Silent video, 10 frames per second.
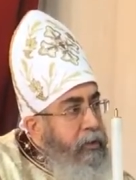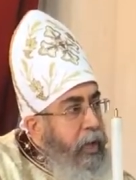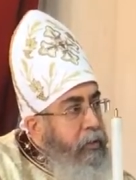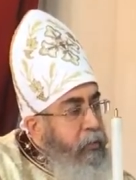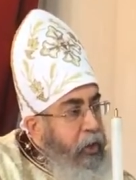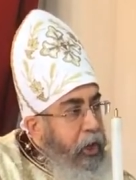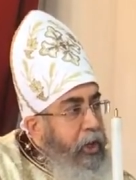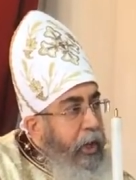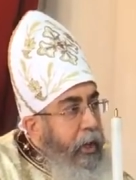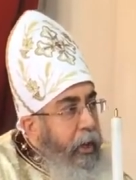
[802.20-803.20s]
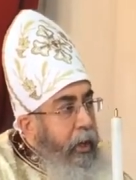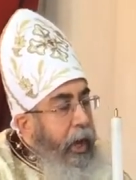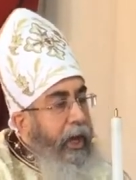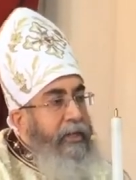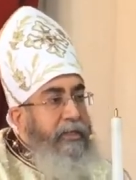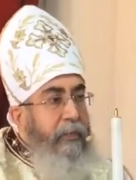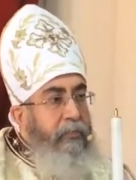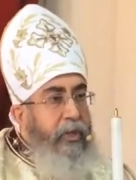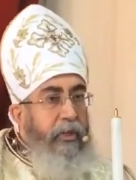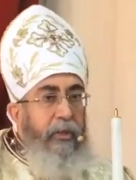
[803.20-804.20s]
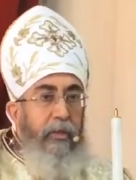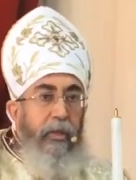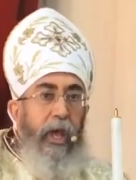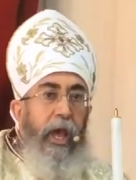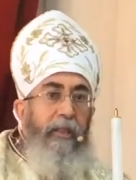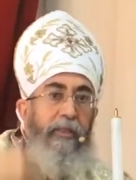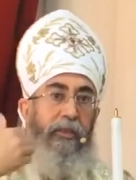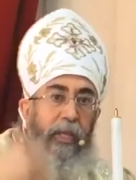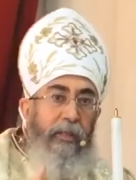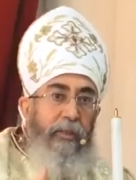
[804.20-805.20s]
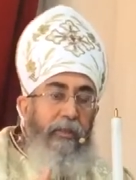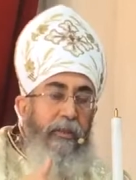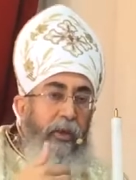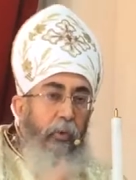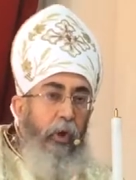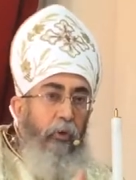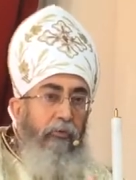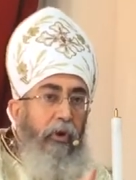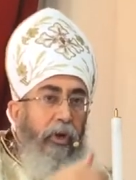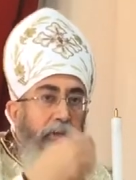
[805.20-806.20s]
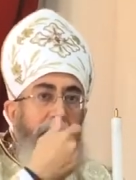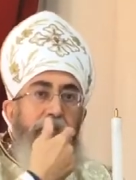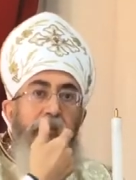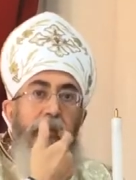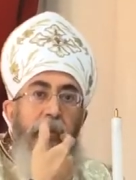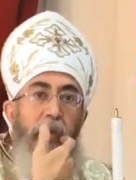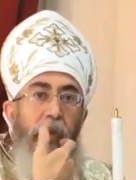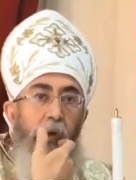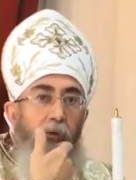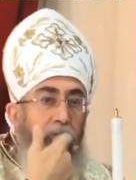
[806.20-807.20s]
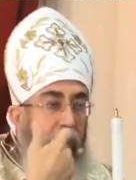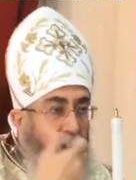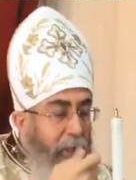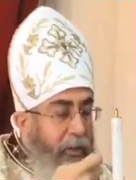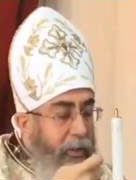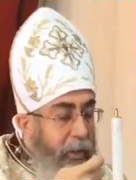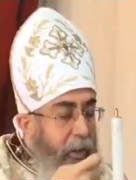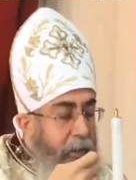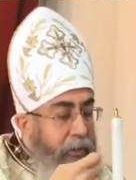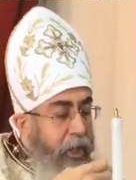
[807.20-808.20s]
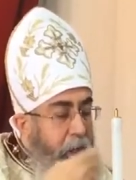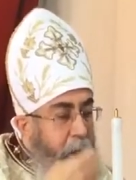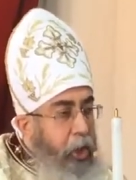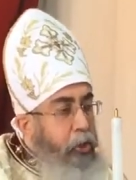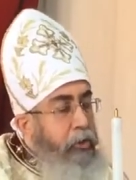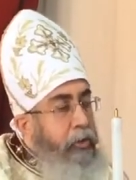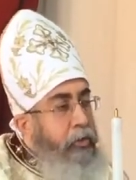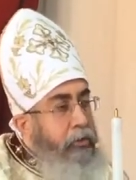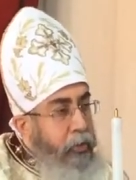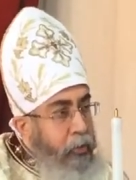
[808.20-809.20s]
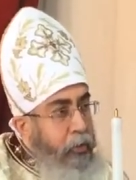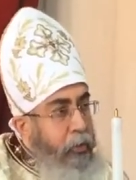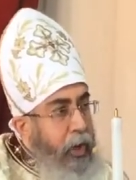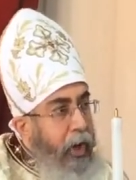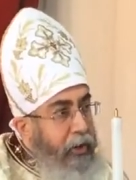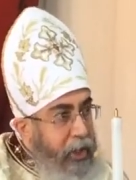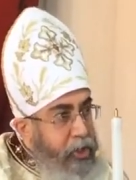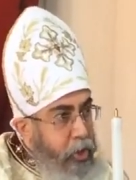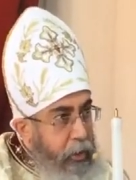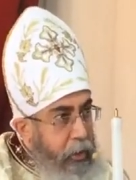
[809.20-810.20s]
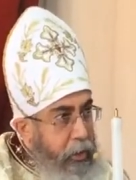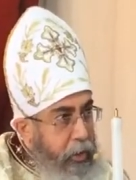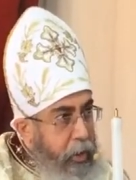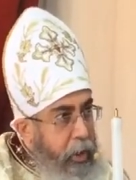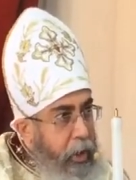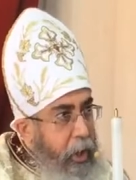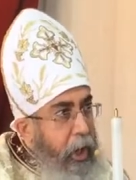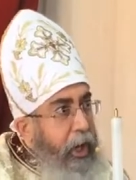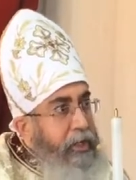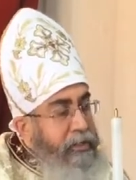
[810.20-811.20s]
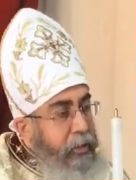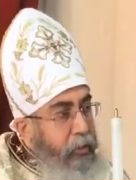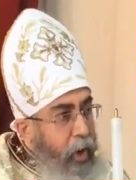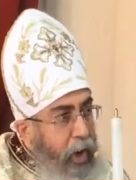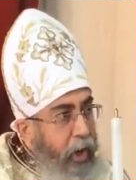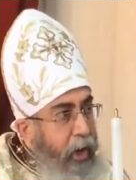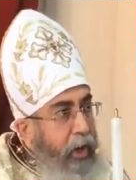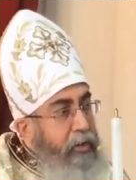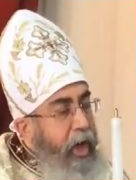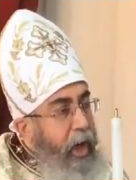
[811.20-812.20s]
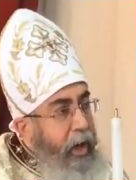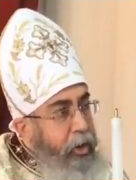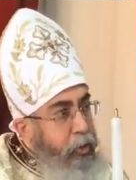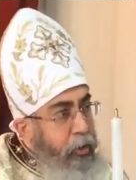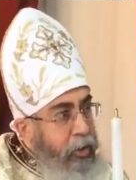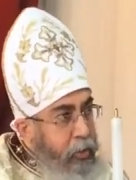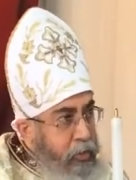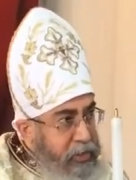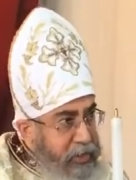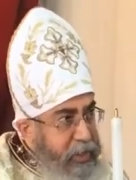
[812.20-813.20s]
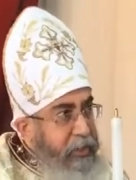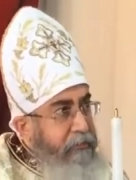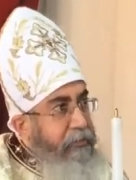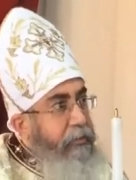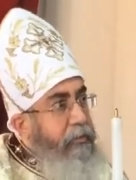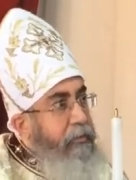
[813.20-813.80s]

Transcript: Saint Mary accepted and did the will of God. The will of God declared through Archangel. He said to her that you will conceive